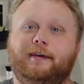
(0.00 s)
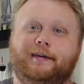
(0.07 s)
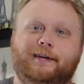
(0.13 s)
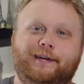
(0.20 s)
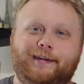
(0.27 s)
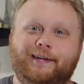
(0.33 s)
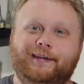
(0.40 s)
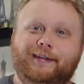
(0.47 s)

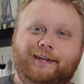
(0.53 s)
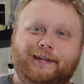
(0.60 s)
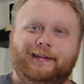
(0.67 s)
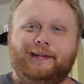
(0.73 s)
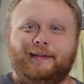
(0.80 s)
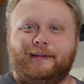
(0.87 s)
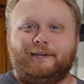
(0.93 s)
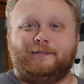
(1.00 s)

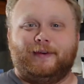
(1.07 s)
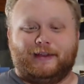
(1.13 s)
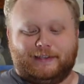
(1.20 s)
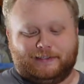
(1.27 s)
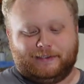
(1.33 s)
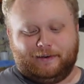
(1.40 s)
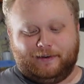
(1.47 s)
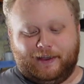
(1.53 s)
But
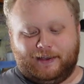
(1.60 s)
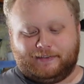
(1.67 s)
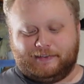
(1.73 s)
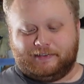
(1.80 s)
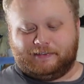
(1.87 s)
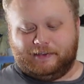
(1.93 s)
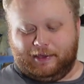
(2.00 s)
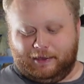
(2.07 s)
it's so nice
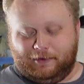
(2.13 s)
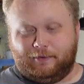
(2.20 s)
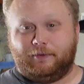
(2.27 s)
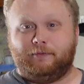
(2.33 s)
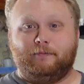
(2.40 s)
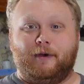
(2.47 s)
to see